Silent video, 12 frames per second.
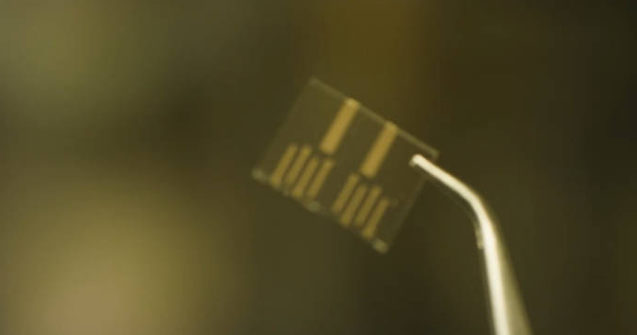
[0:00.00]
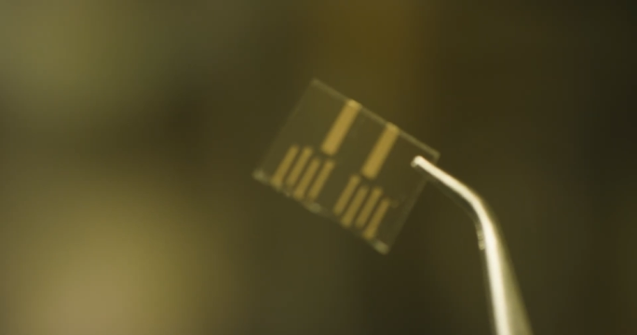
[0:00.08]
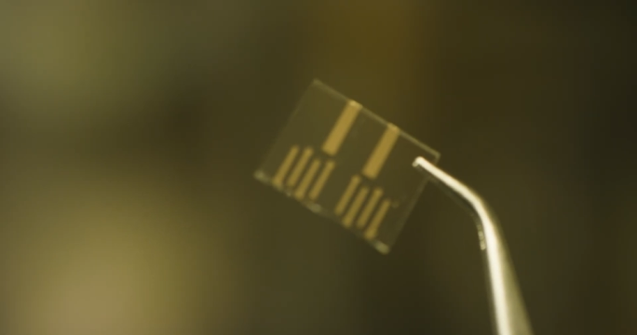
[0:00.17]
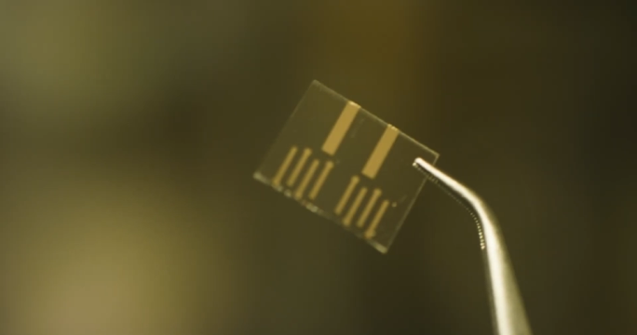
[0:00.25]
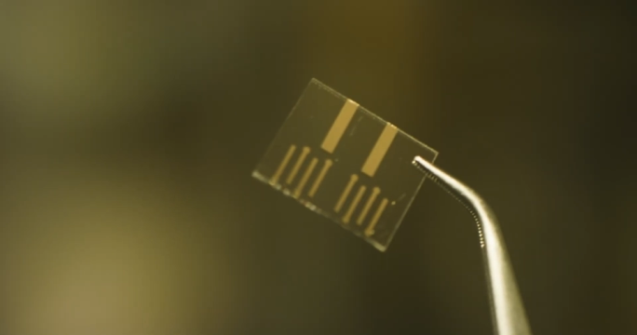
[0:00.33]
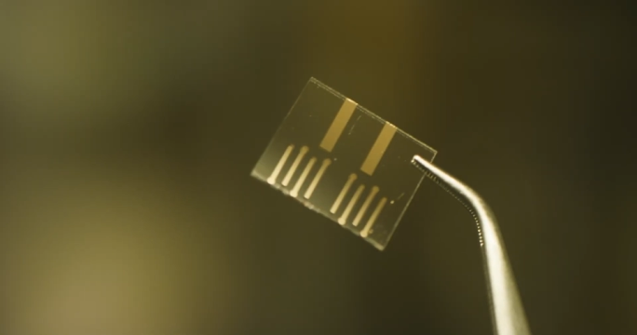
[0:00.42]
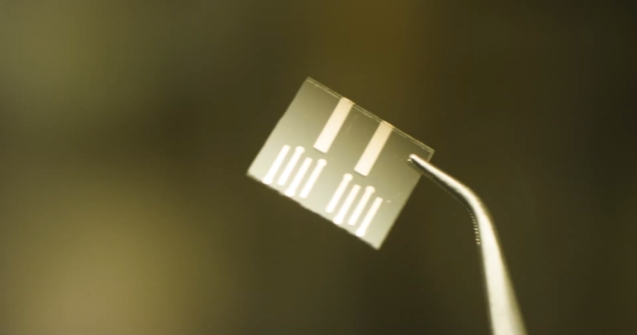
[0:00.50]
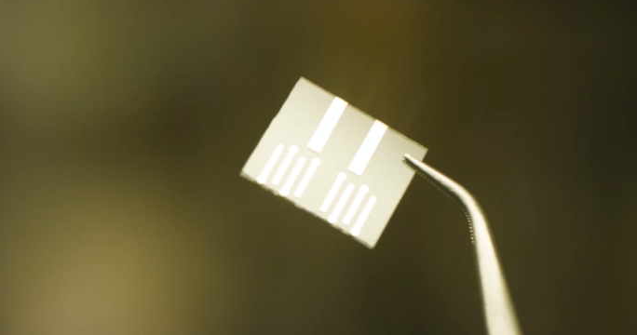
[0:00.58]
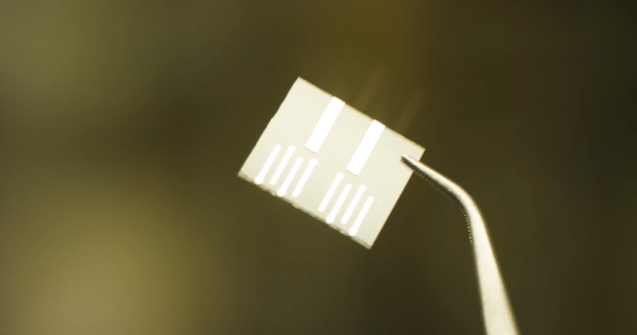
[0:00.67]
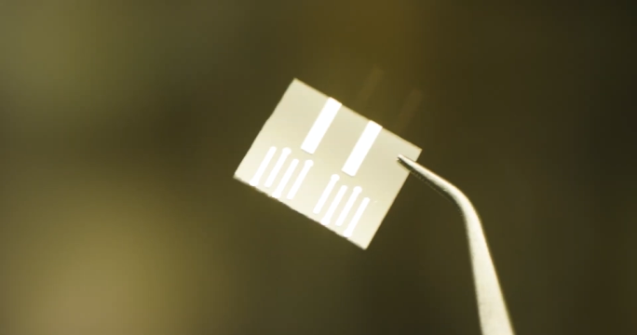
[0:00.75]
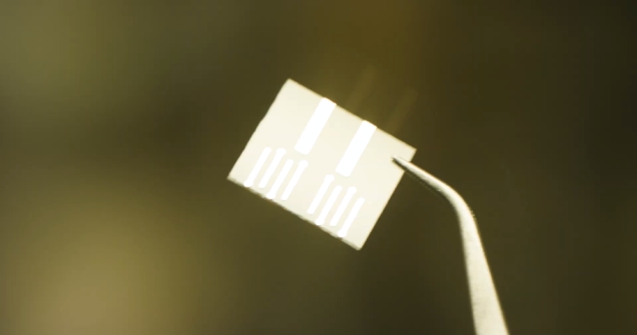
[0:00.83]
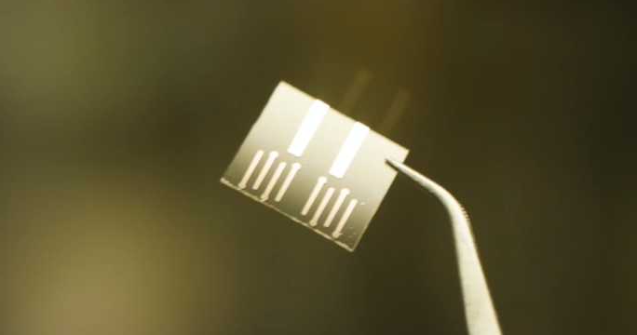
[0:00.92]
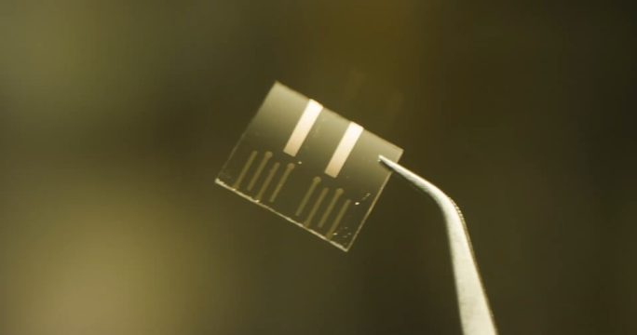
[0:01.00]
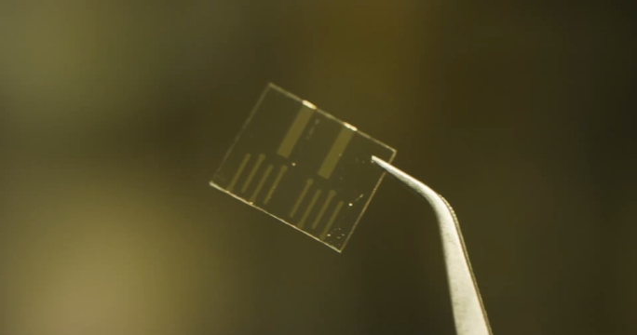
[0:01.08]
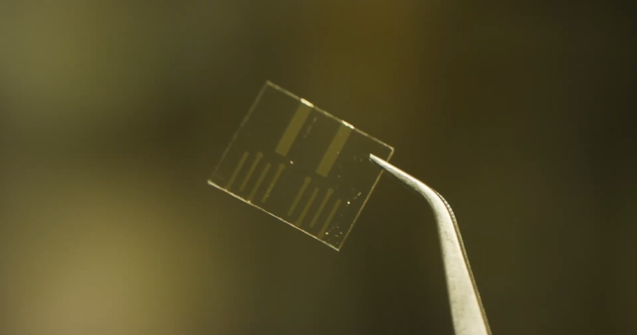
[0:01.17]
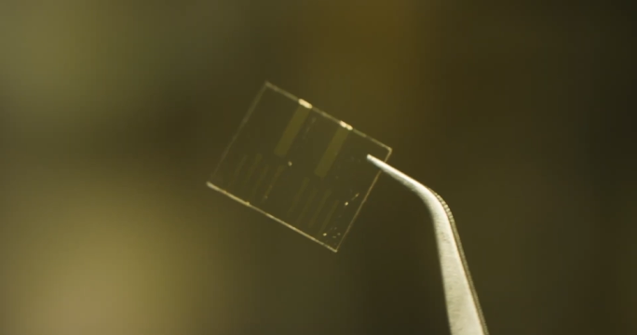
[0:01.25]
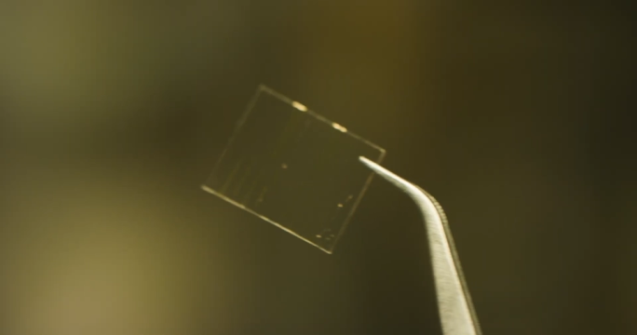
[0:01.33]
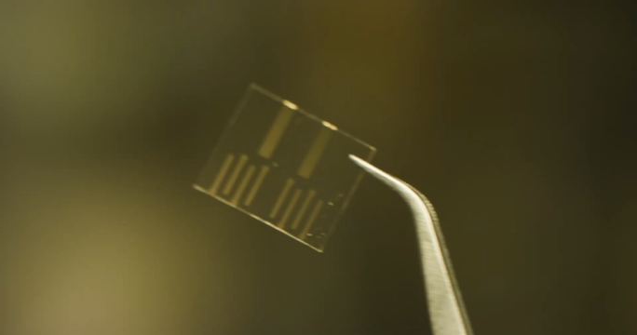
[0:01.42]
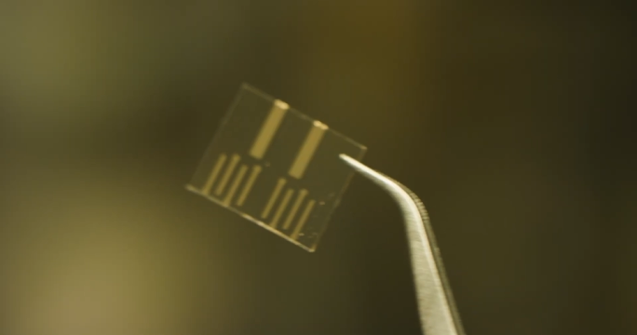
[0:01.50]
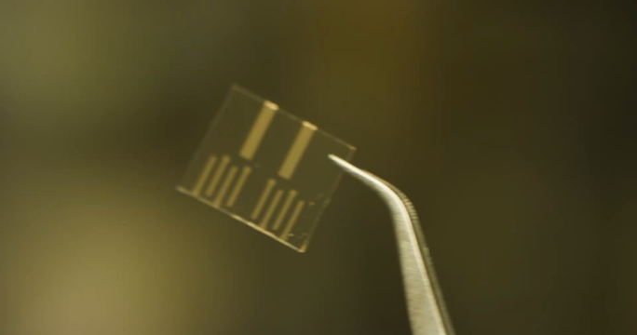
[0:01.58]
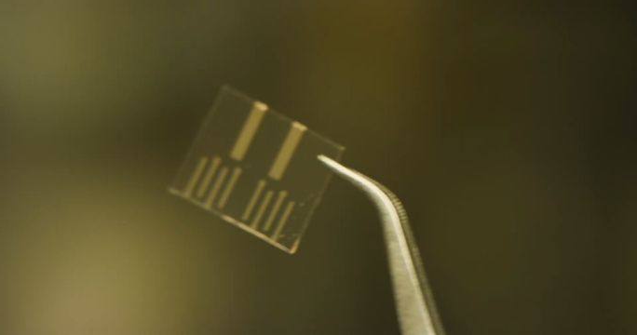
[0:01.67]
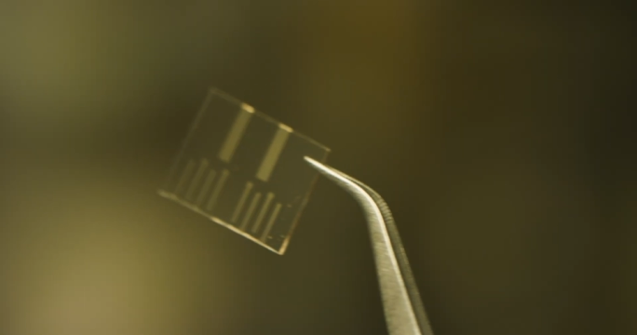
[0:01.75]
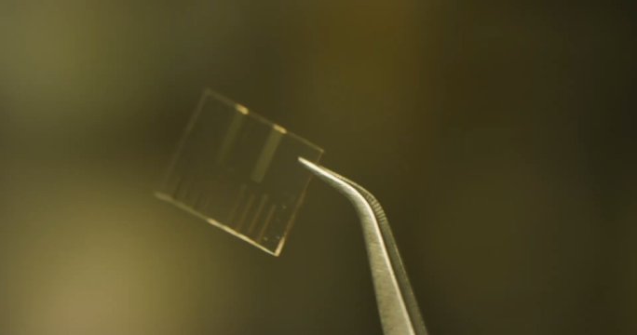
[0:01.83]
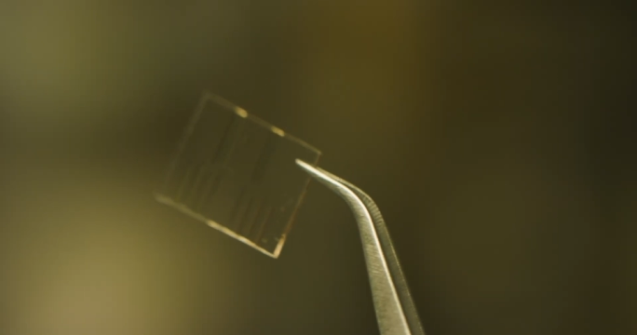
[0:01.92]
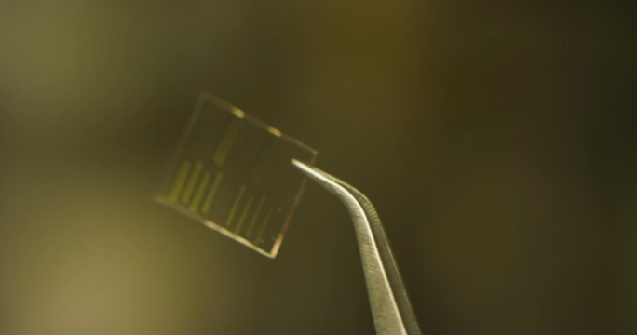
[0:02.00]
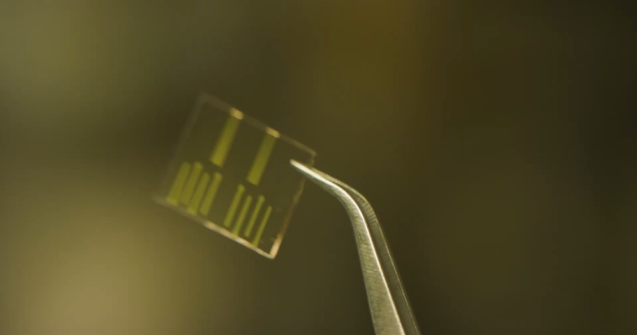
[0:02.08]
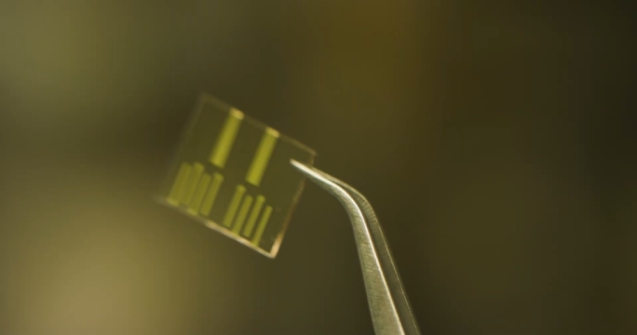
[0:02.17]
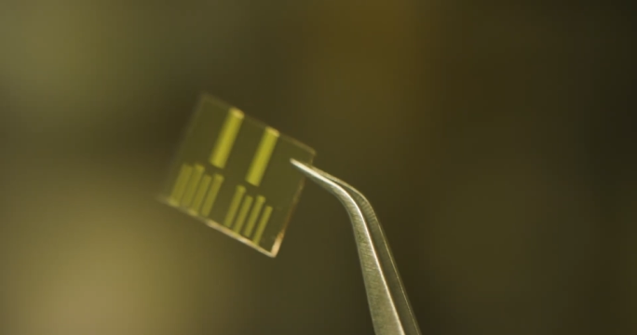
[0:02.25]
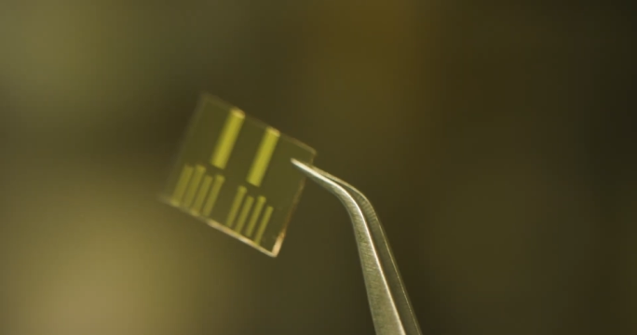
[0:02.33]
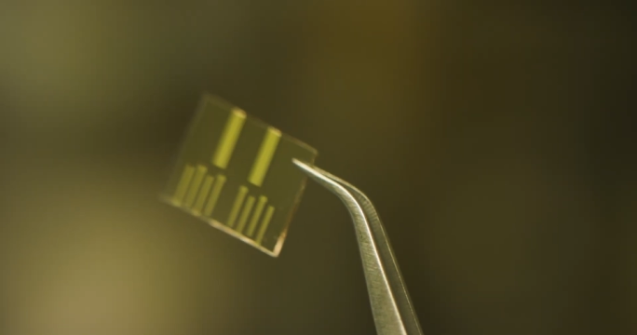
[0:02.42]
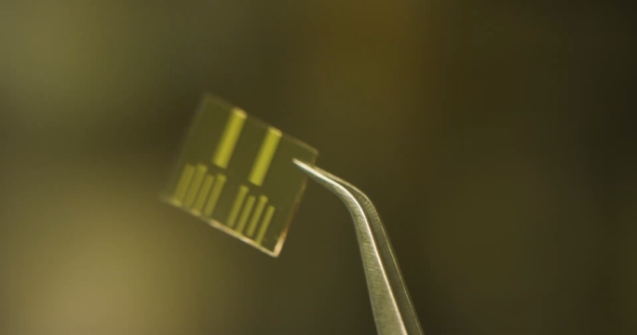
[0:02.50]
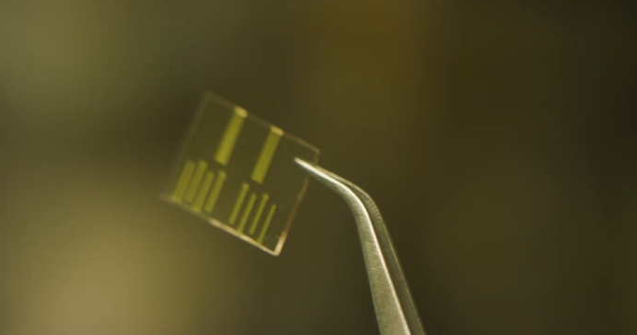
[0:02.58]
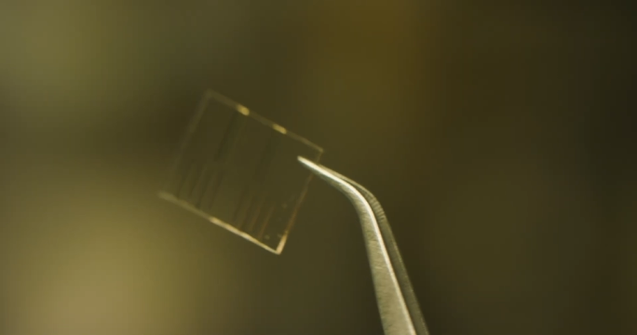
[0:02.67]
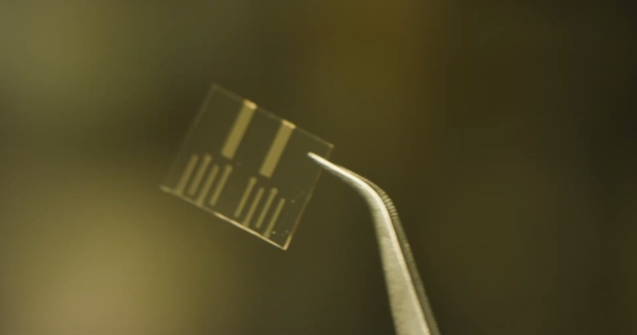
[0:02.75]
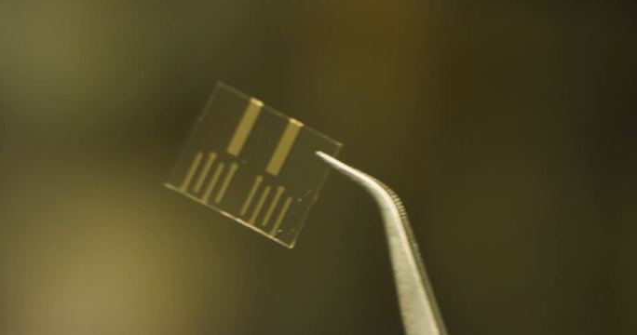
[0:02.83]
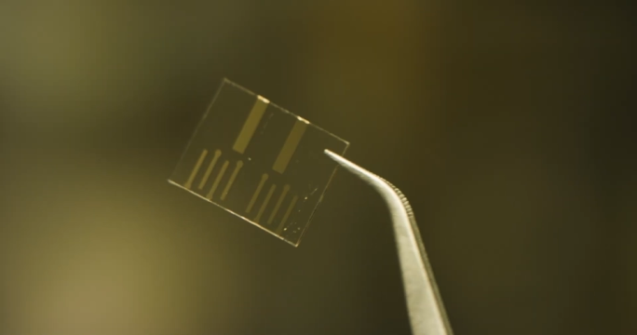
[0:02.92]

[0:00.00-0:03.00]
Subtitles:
(no speaker visible)